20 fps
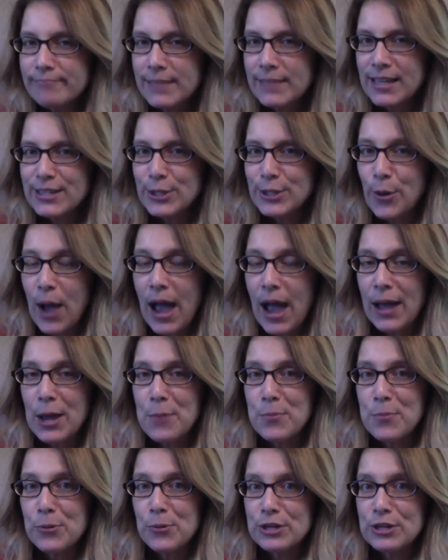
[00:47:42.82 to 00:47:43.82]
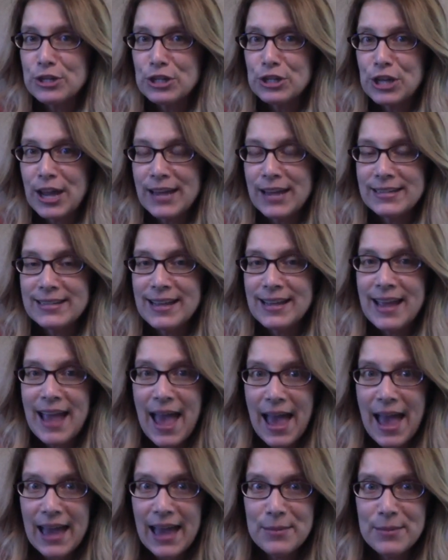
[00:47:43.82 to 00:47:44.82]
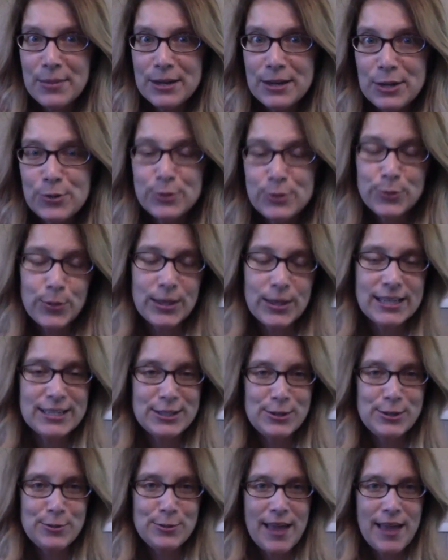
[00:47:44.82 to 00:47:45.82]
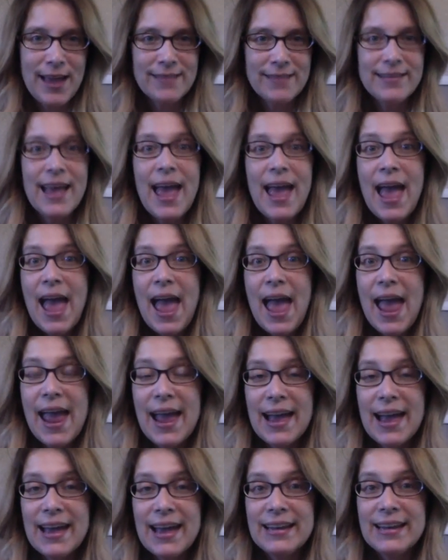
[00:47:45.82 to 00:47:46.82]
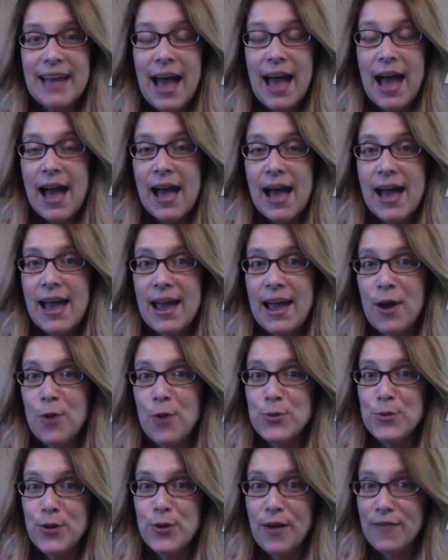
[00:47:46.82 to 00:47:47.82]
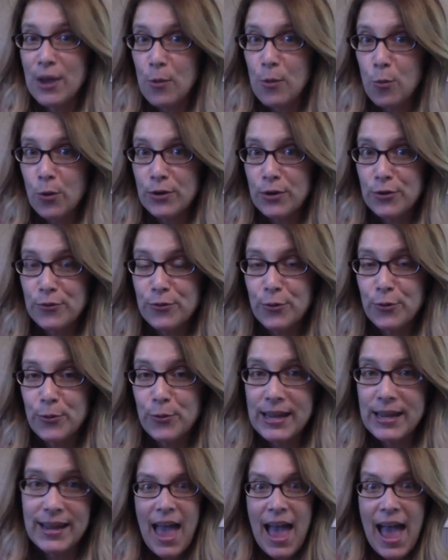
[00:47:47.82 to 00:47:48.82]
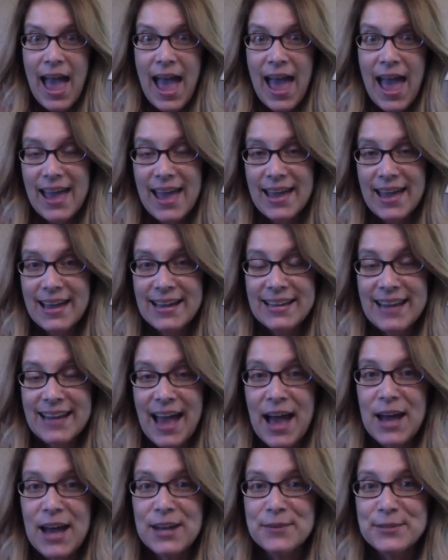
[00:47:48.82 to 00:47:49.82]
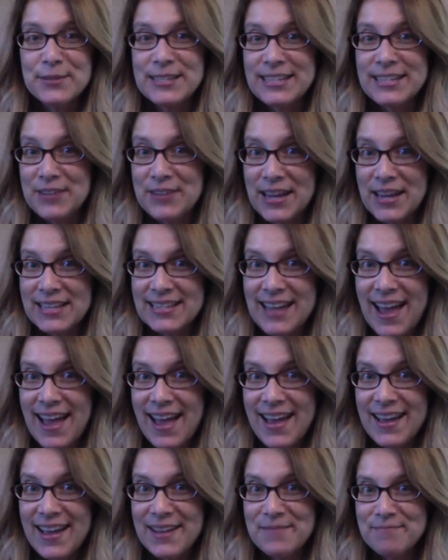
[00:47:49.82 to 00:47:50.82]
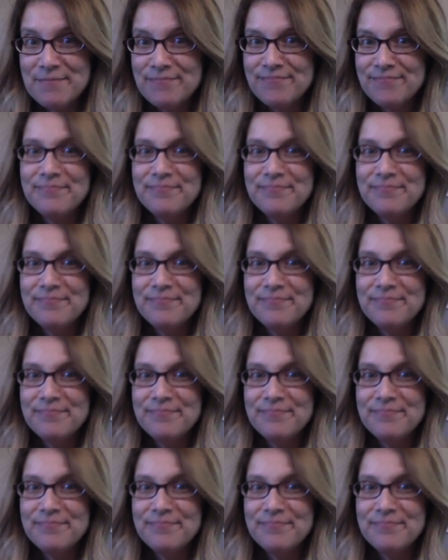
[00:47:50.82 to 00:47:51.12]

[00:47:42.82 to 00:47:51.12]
So I appreciate anybody who's willing to do that, and I hope you have a wonderful week, and I will see you next time.